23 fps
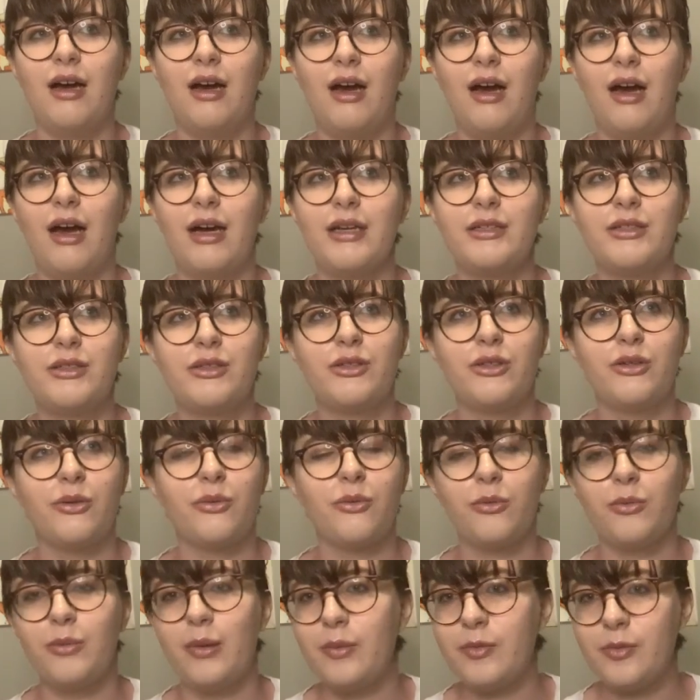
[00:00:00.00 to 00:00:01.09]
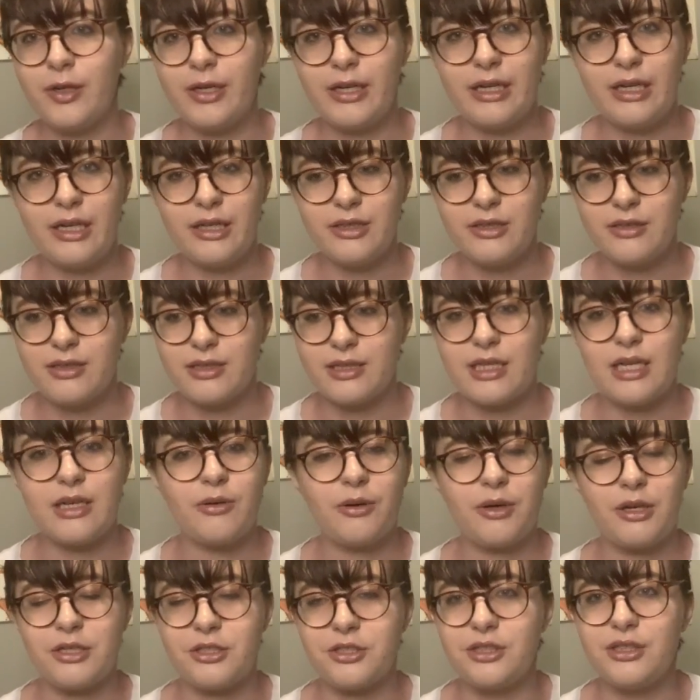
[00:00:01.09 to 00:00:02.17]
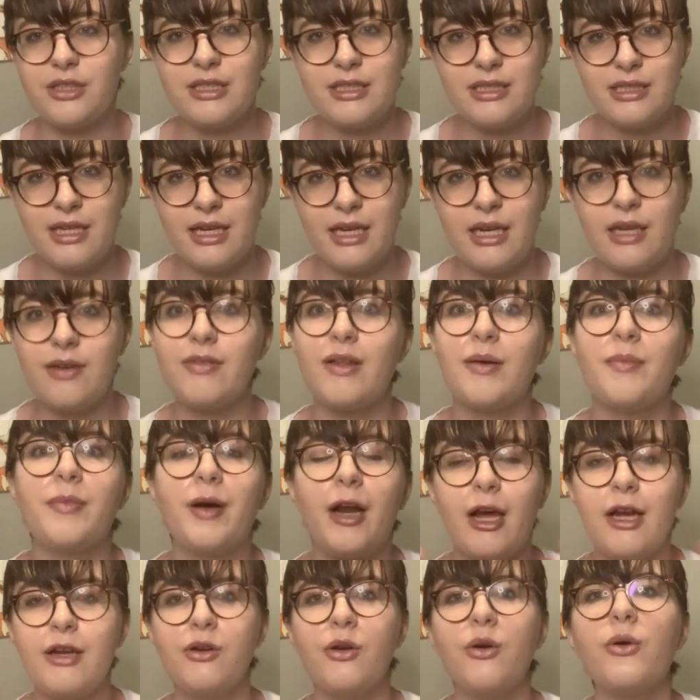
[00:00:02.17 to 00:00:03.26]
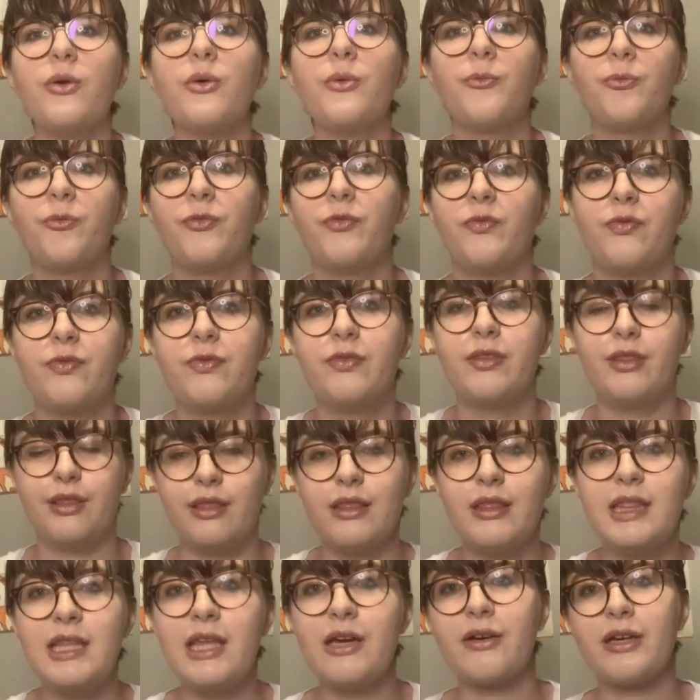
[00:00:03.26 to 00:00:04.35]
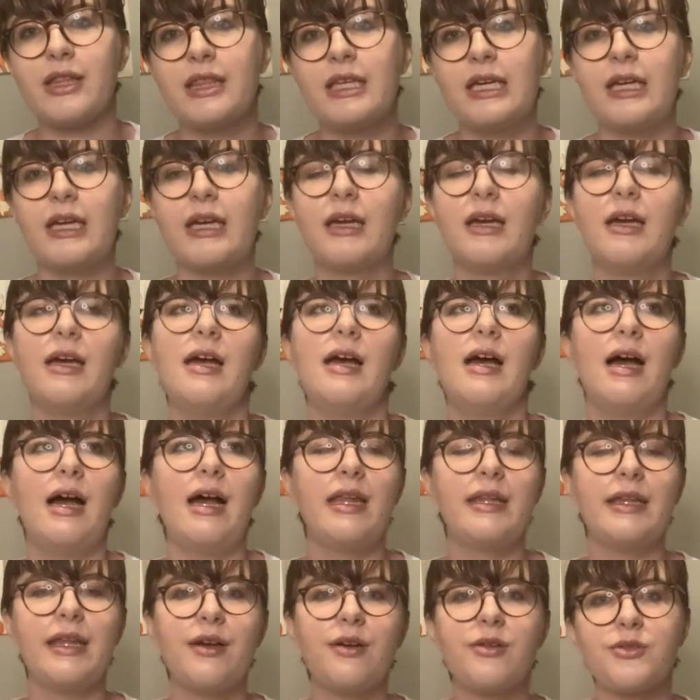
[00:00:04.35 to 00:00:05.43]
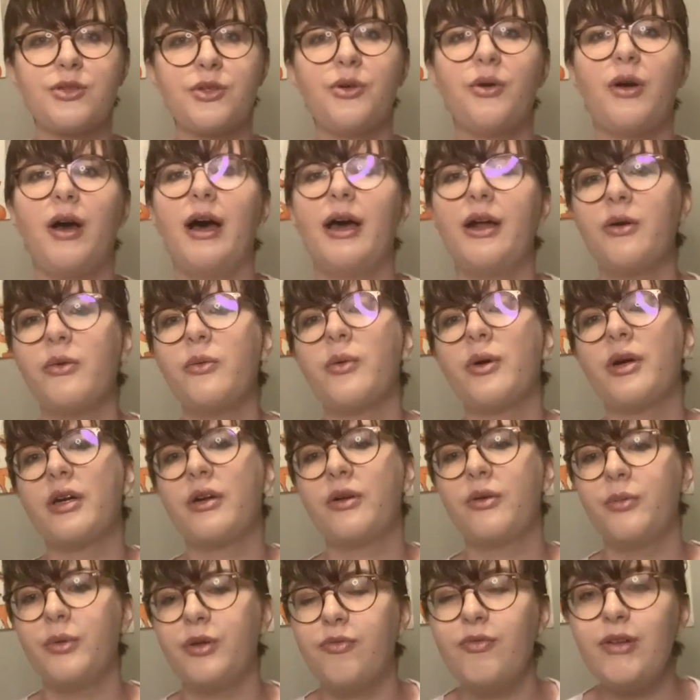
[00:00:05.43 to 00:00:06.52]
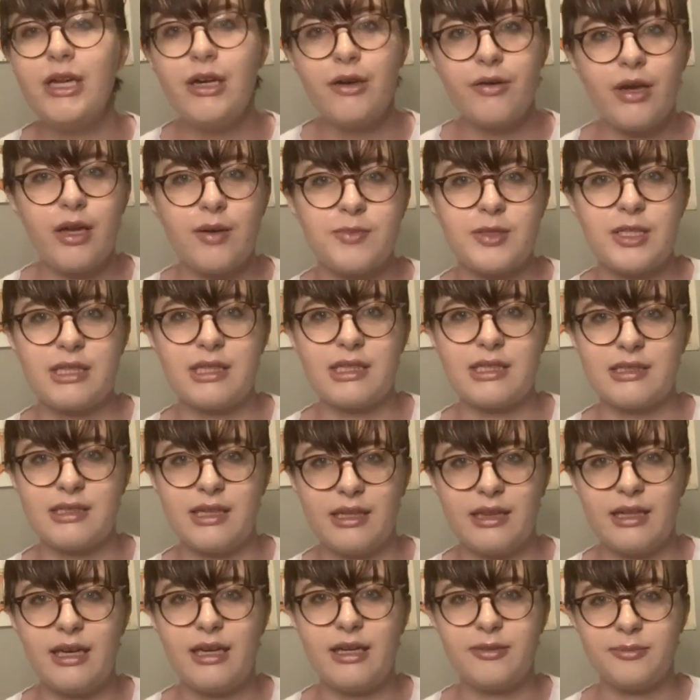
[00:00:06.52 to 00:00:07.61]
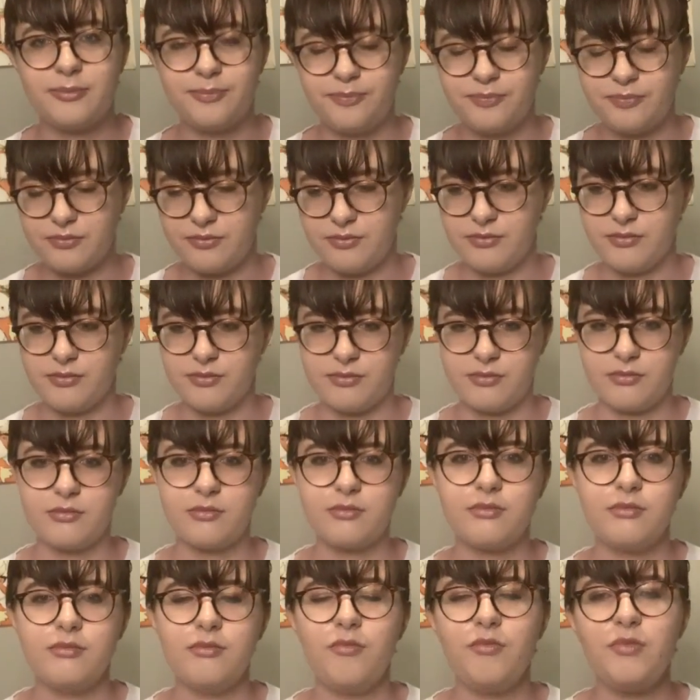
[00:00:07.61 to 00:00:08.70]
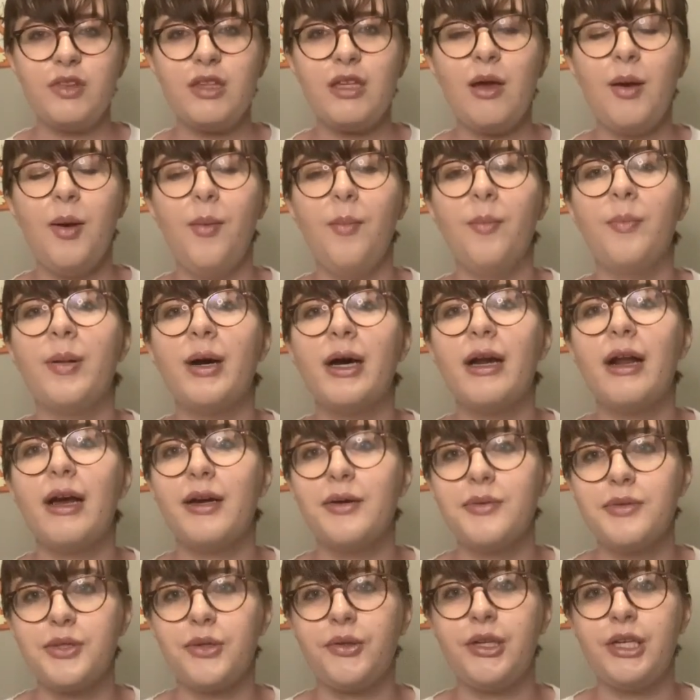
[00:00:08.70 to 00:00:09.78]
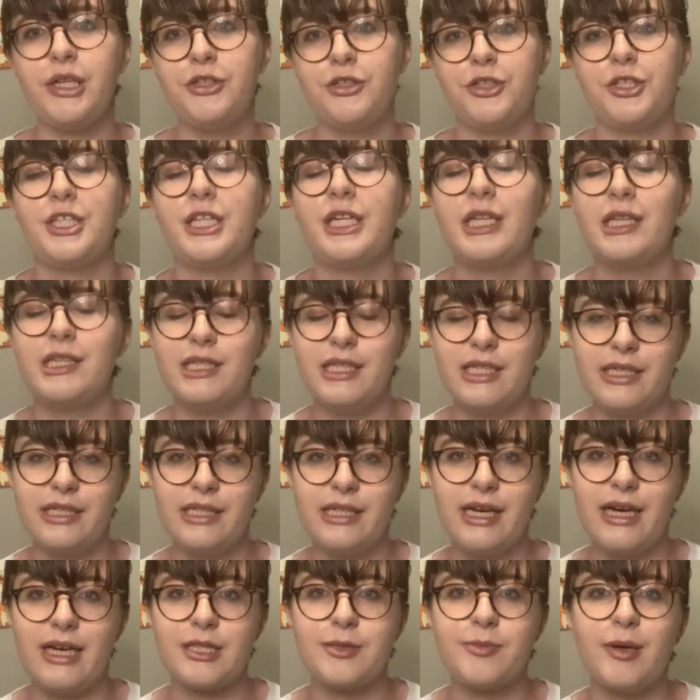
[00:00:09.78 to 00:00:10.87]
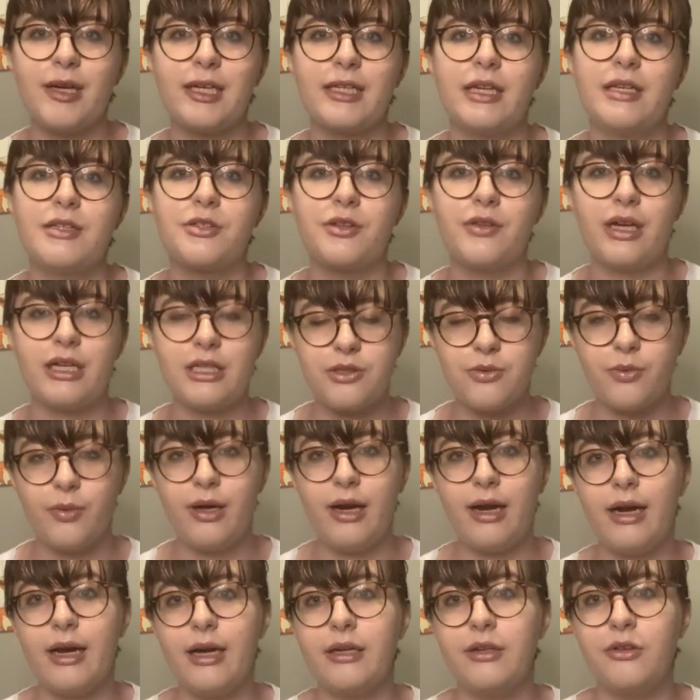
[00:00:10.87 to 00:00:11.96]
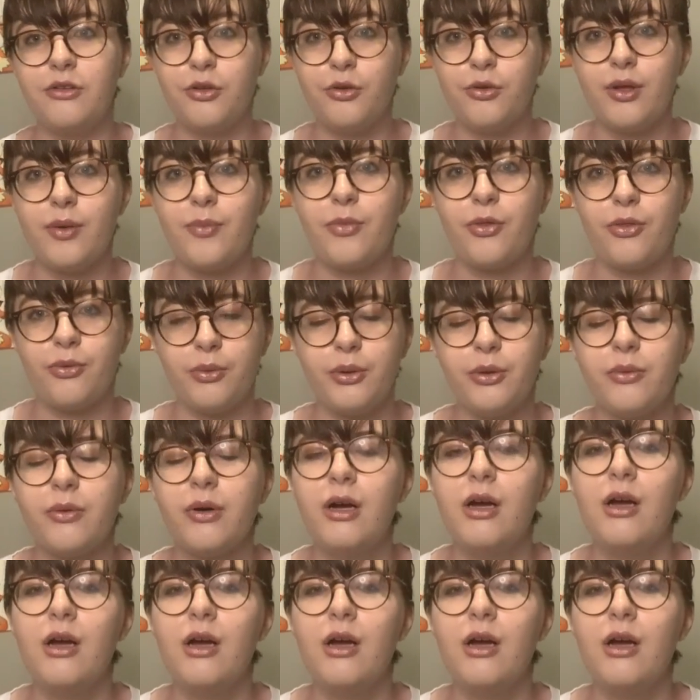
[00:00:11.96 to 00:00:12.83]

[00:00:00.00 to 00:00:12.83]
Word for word: I don't remember any others because I don't actually listen to any of them, but I know their thing. And they also kind of work with video games and things like that. But I was only interested in the D&D aspect, and so that's what I knew them through.